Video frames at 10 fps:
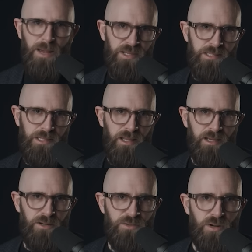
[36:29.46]
happens in their
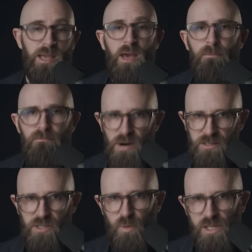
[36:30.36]
country,
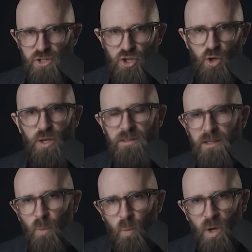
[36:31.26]
but to ensure
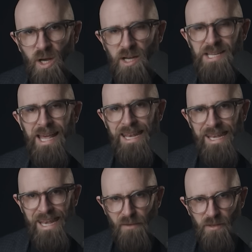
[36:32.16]
that word
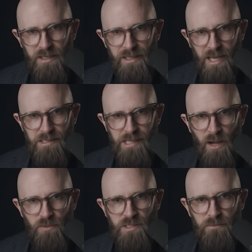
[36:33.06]
never gets
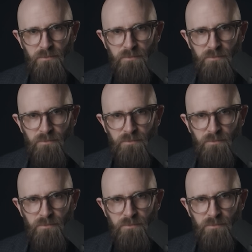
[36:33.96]
out.